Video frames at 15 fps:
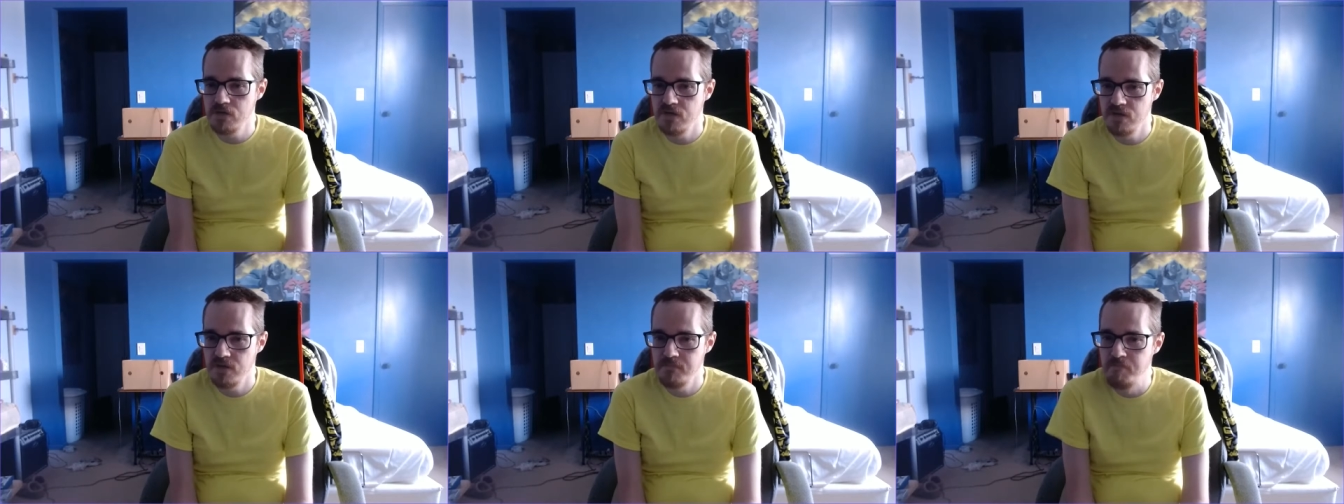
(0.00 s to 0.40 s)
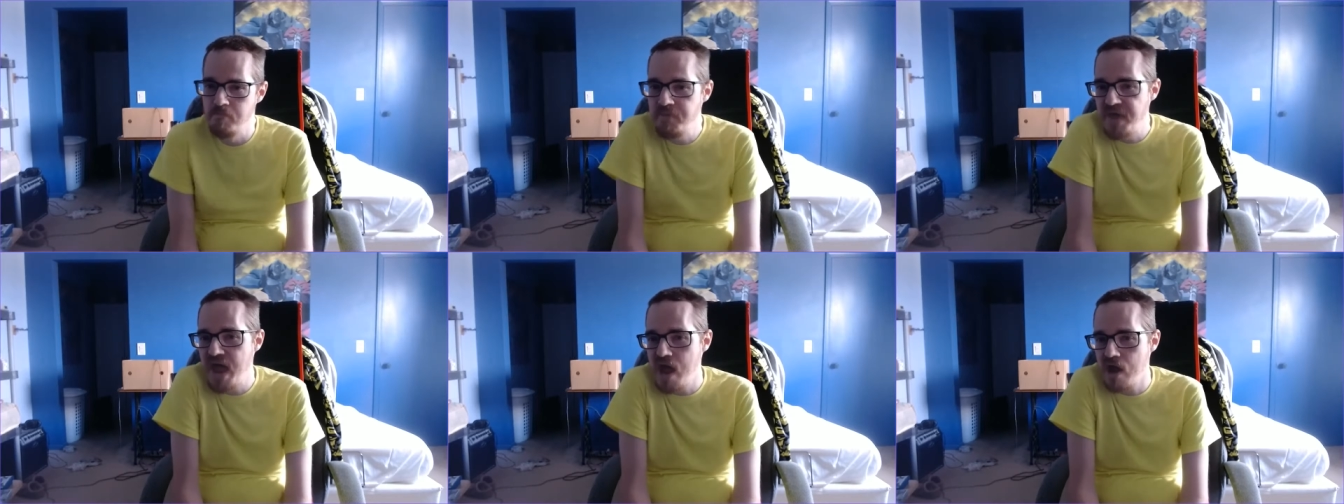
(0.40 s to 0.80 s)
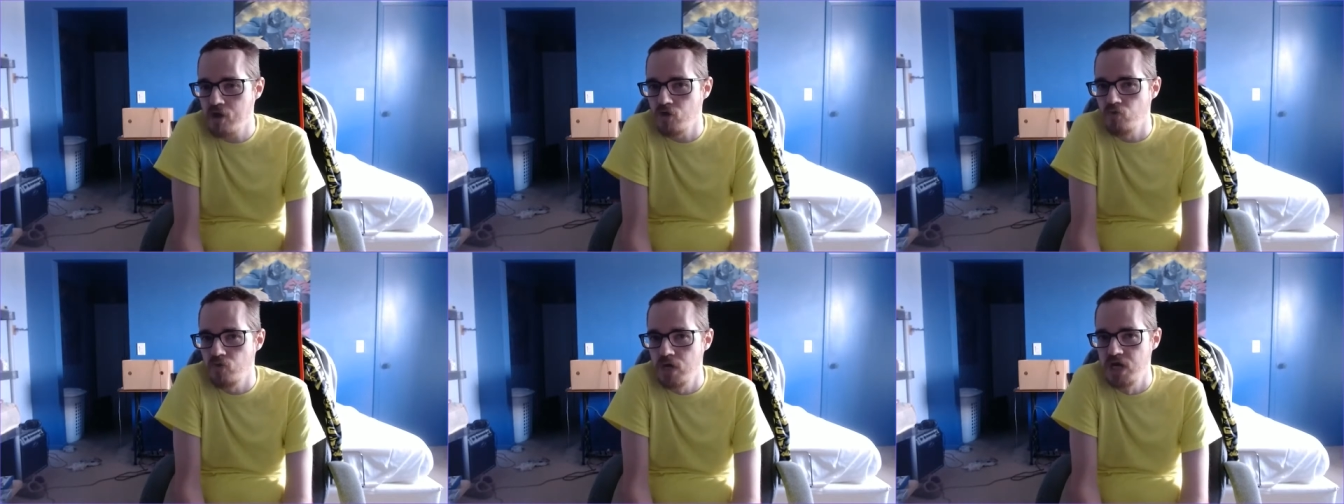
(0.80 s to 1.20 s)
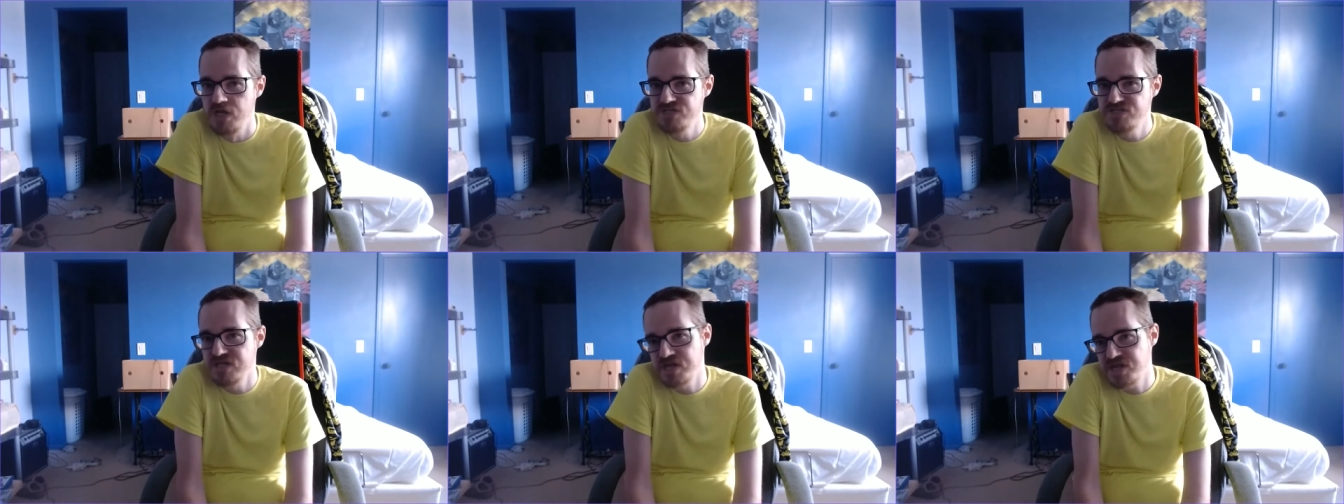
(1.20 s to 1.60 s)
and I'm back
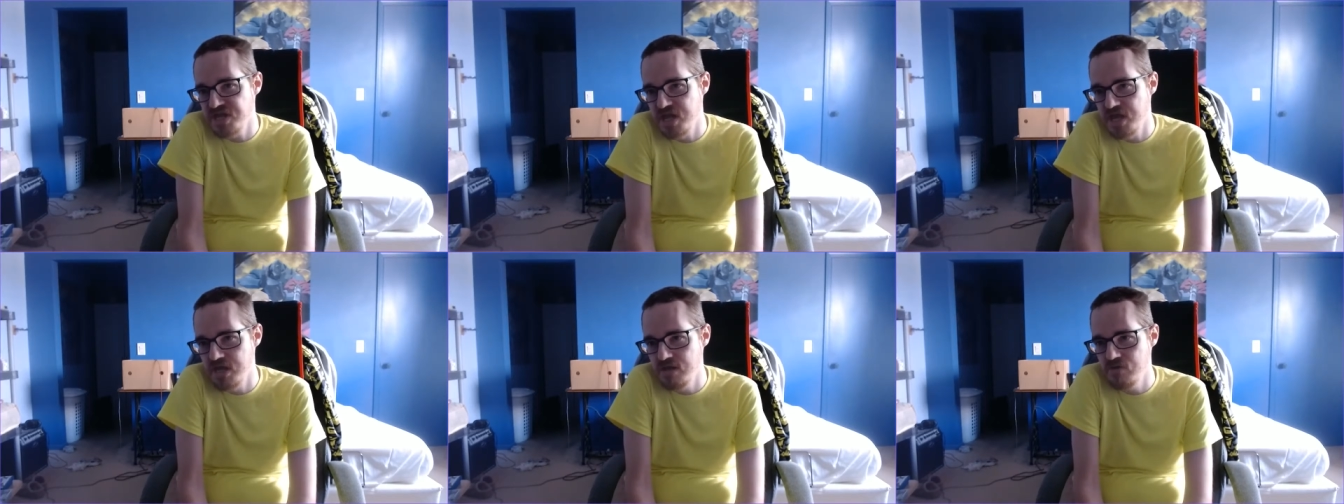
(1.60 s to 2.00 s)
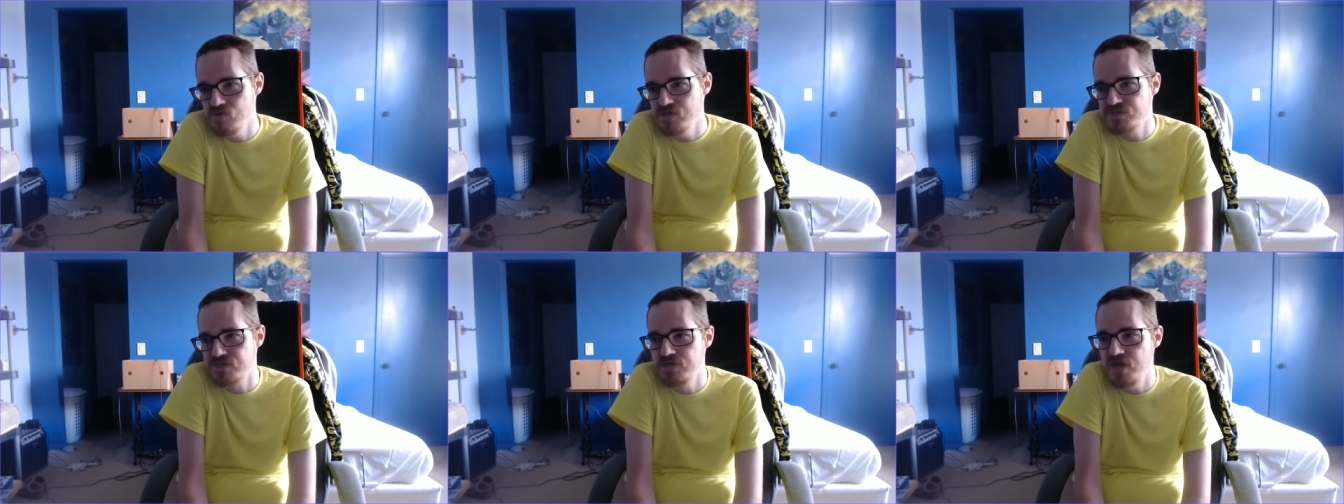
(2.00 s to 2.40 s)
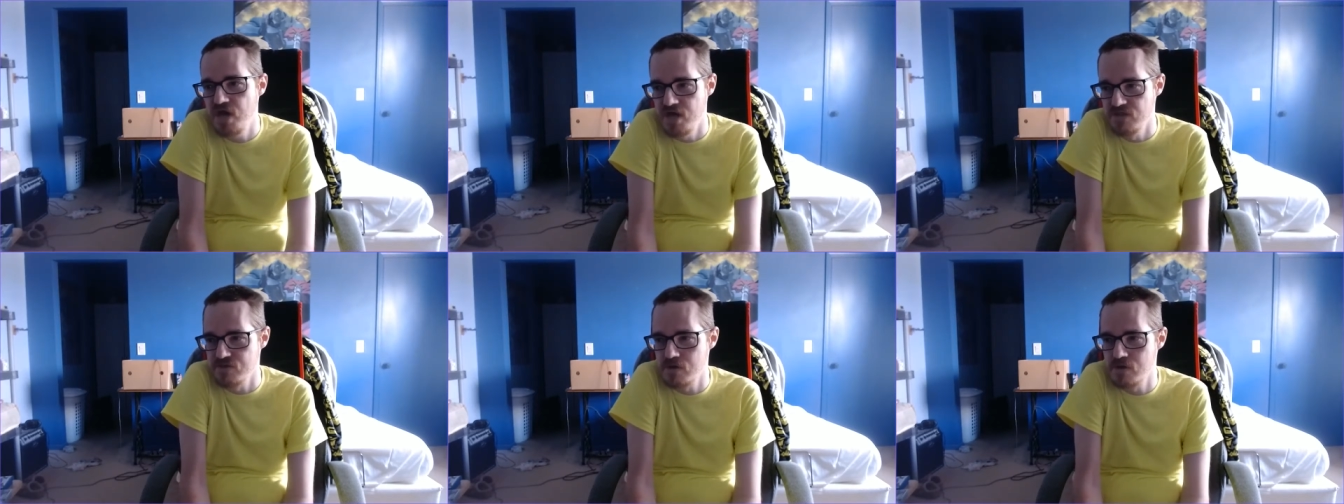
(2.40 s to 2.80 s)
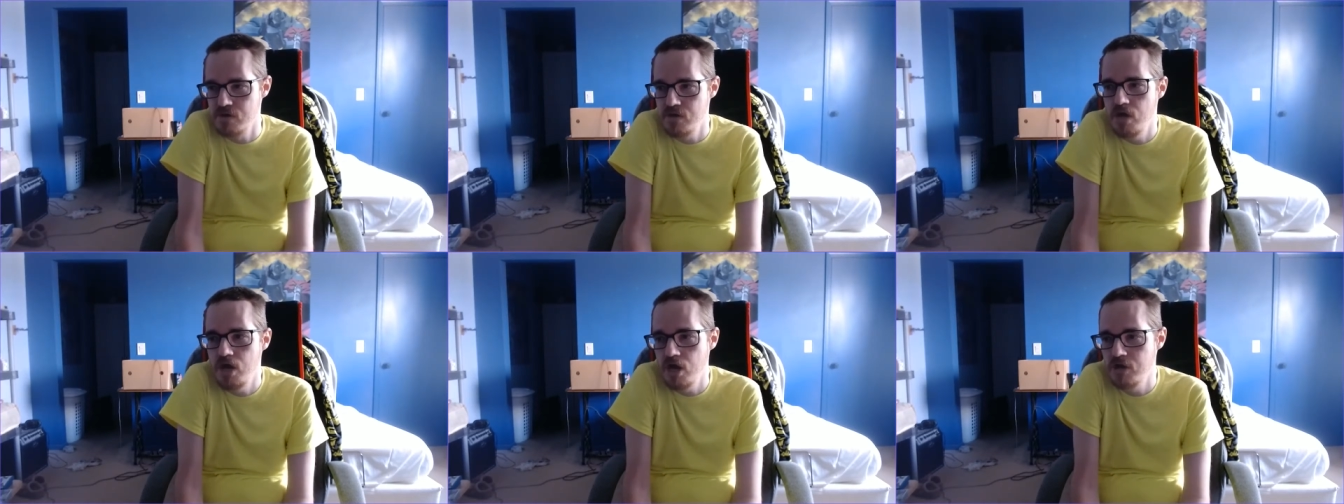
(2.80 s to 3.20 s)
once again with another
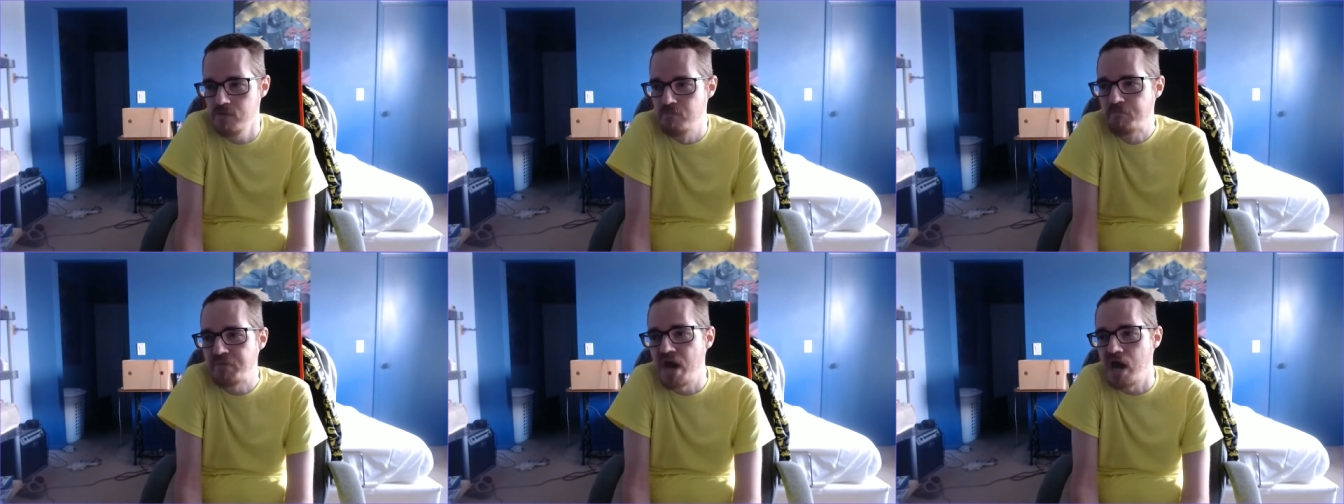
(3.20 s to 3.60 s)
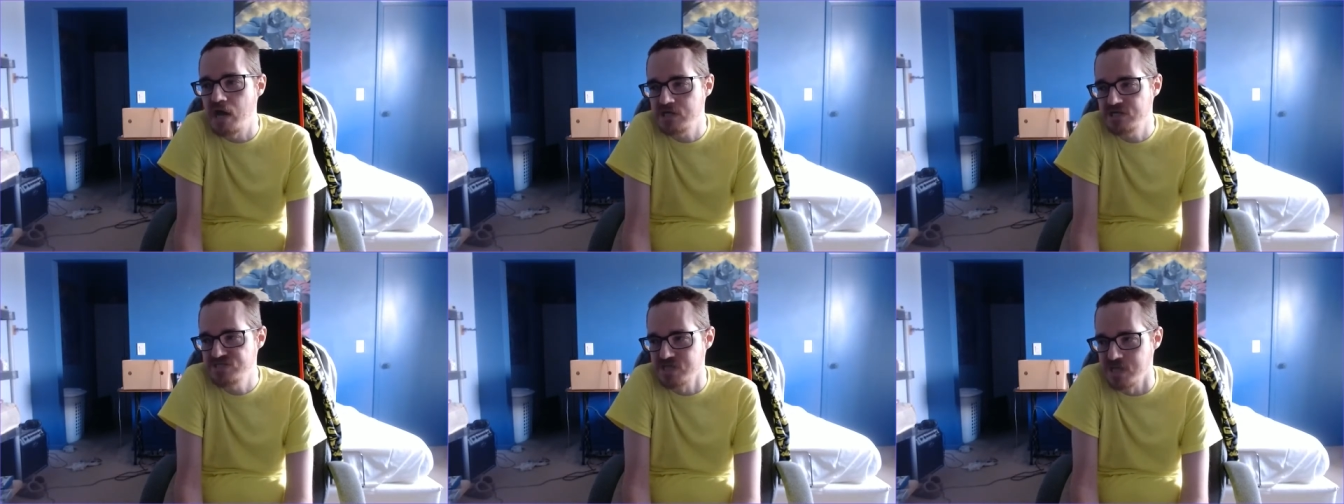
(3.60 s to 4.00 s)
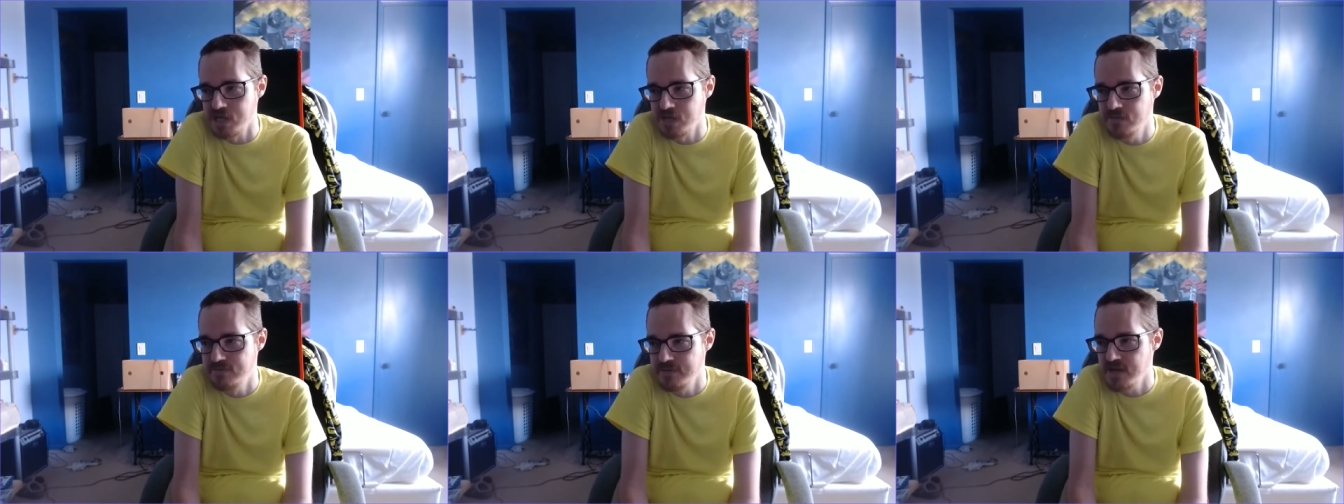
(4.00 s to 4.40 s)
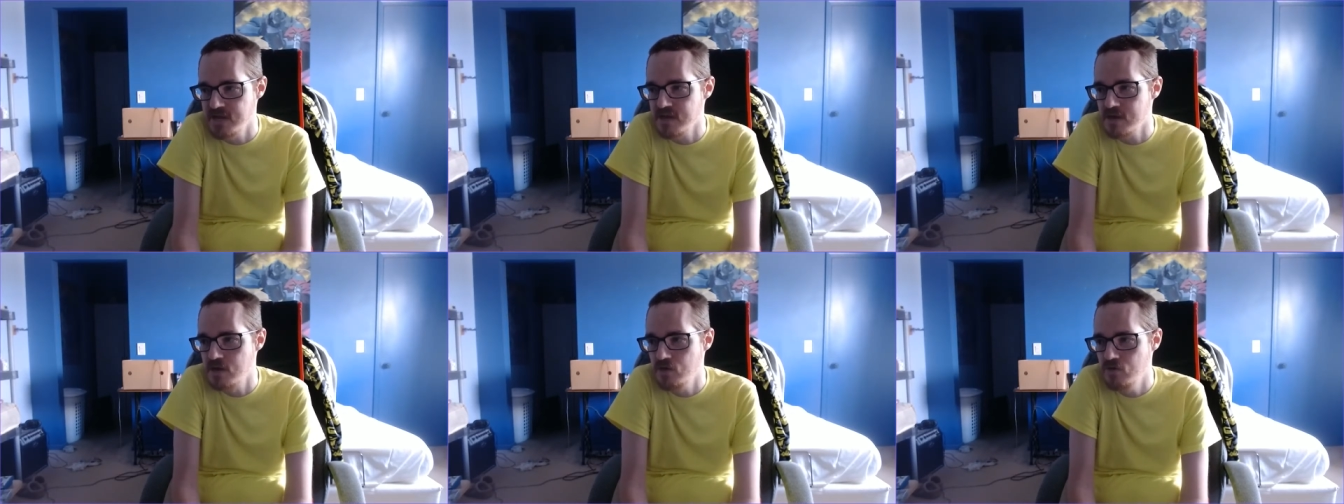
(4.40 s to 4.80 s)
unboxing
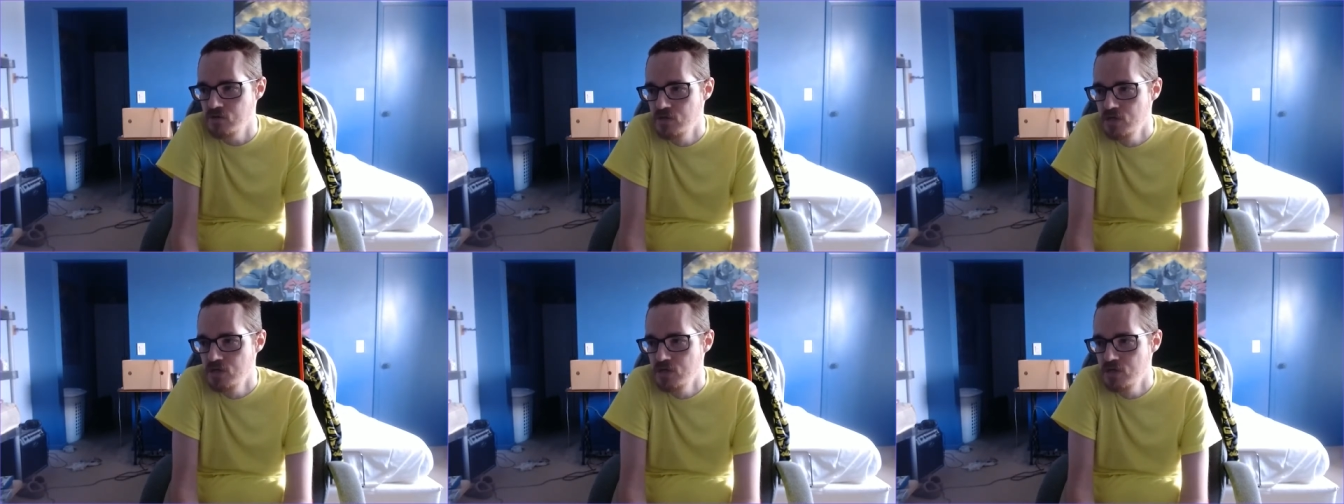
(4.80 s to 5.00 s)
video.